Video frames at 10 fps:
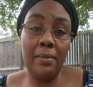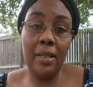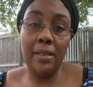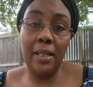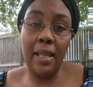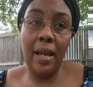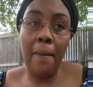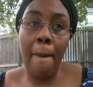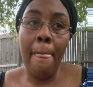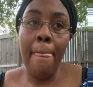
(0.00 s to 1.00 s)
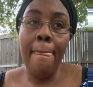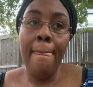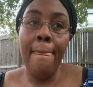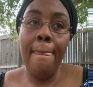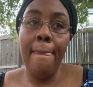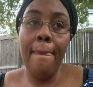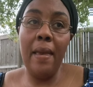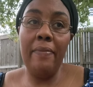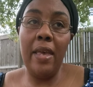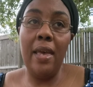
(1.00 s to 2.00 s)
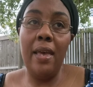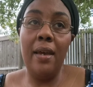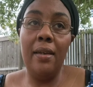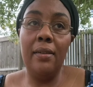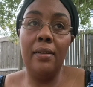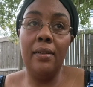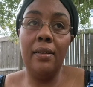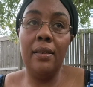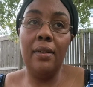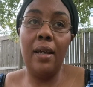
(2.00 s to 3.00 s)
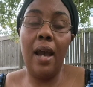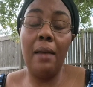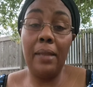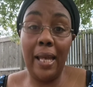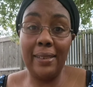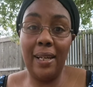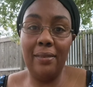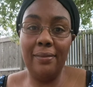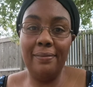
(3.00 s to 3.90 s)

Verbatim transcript: times I said that. And then I blacked out.